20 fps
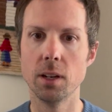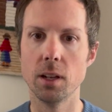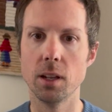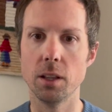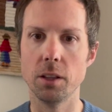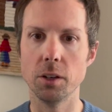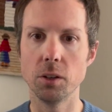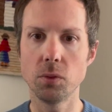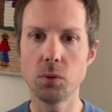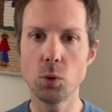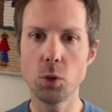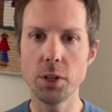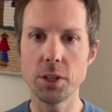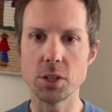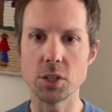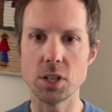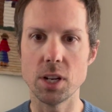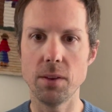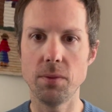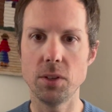Therefore, the
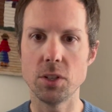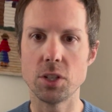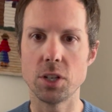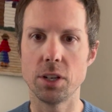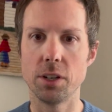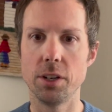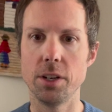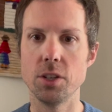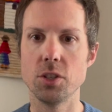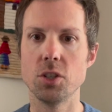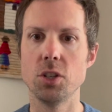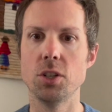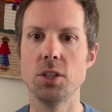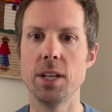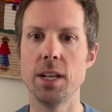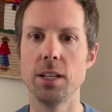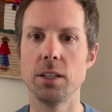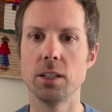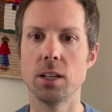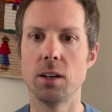safest areas to
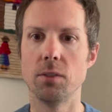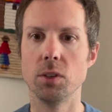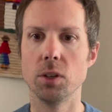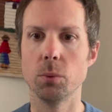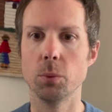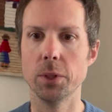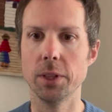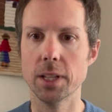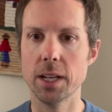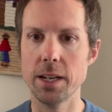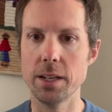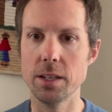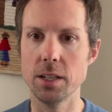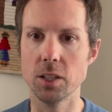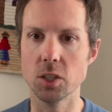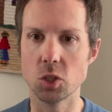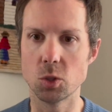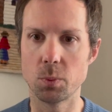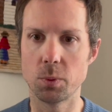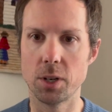take cover when lightning
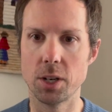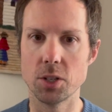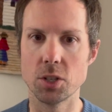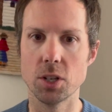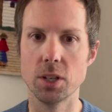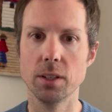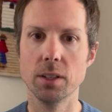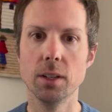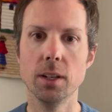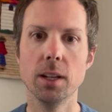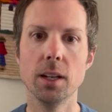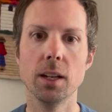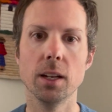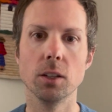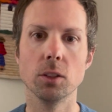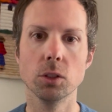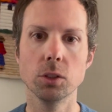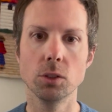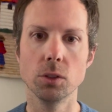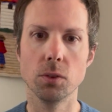is present
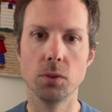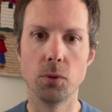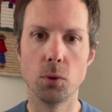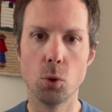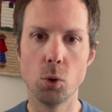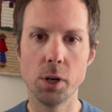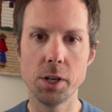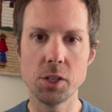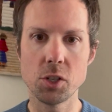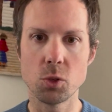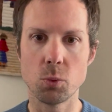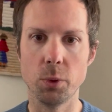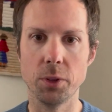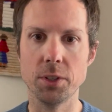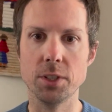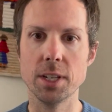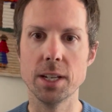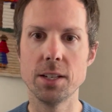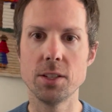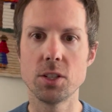include forests with
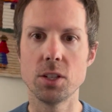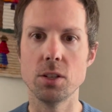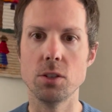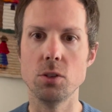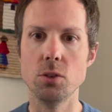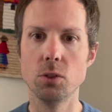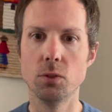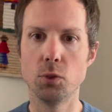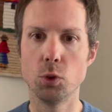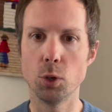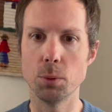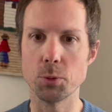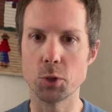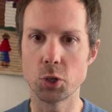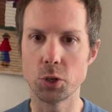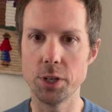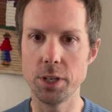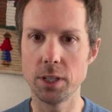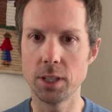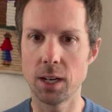dense and uniform
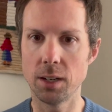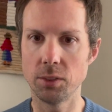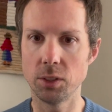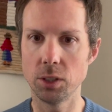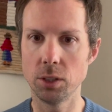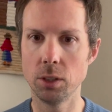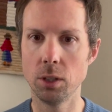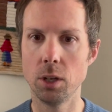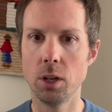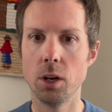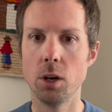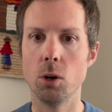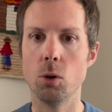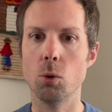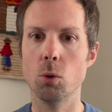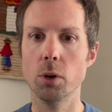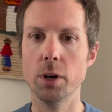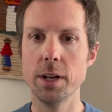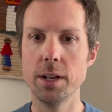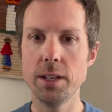tree cover
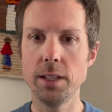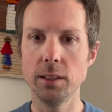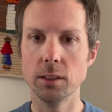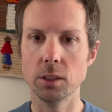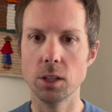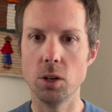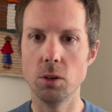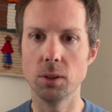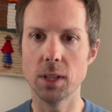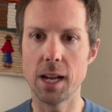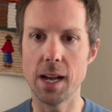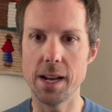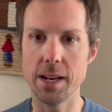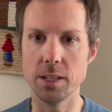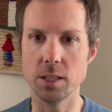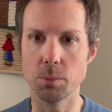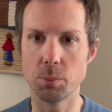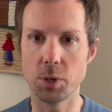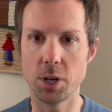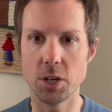or any low-lying
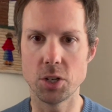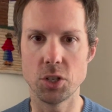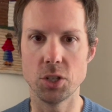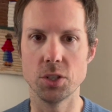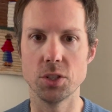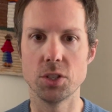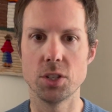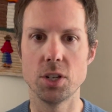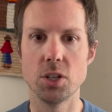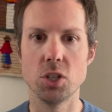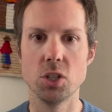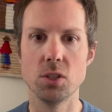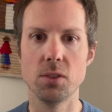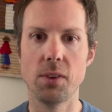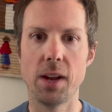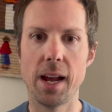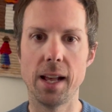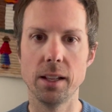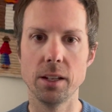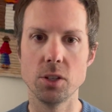depressions such as
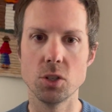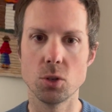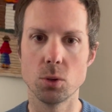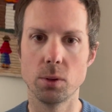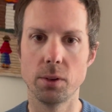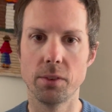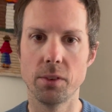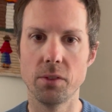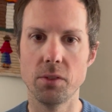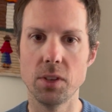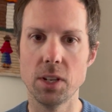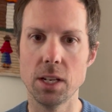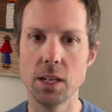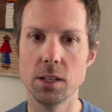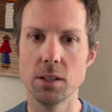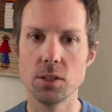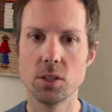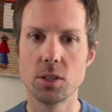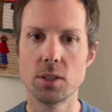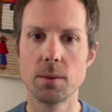valleys or
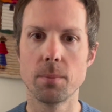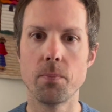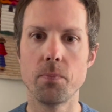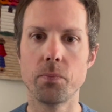ravines.